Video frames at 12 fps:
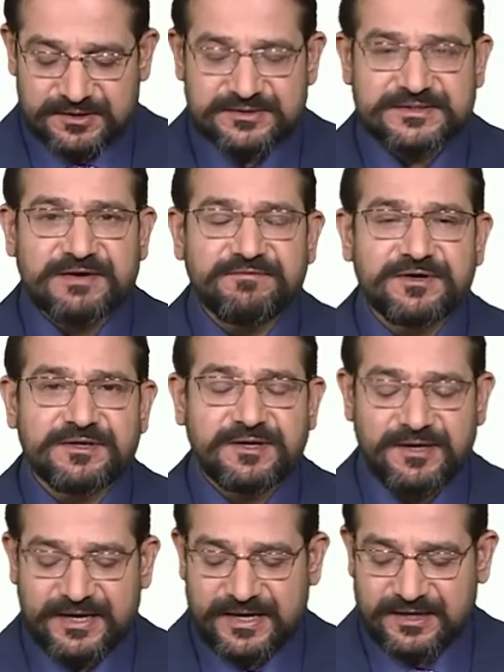70
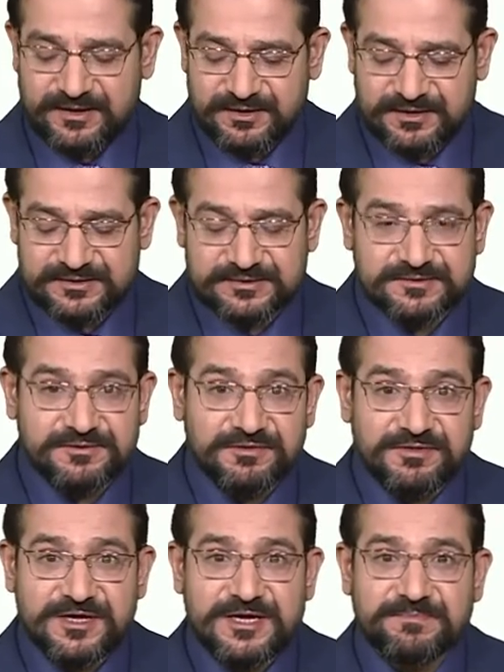lakh
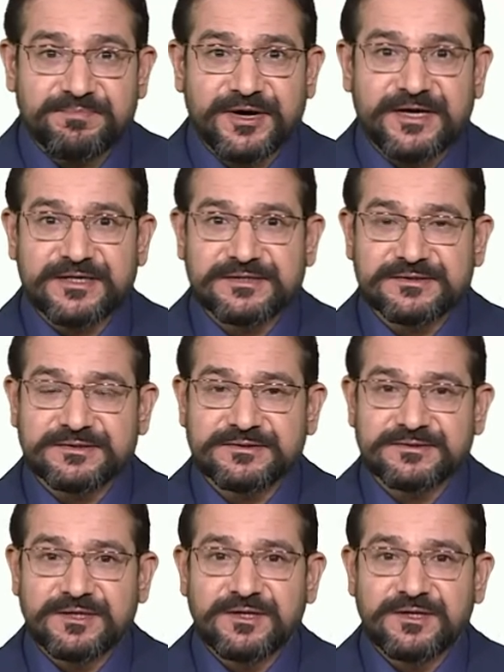is the price